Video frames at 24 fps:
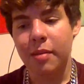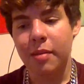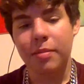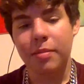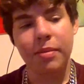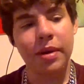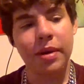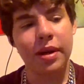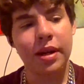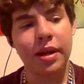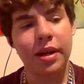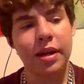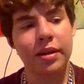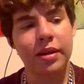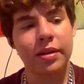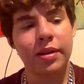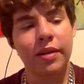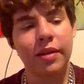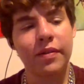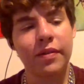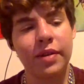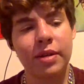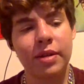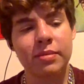But I don't know
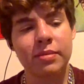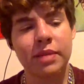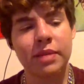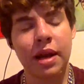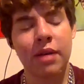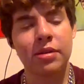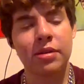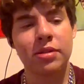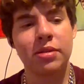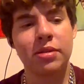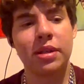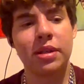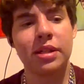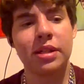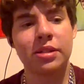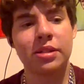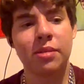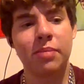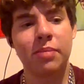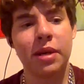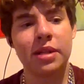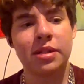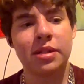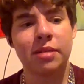if it comes down to it, I guess I'll
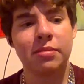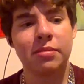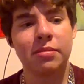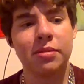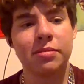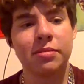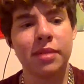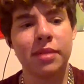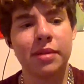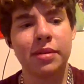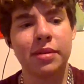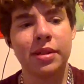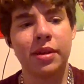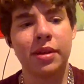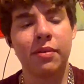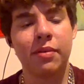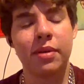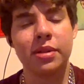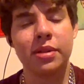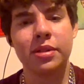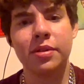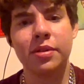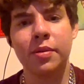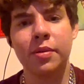pay someone, but I really don't want
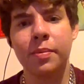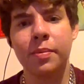to.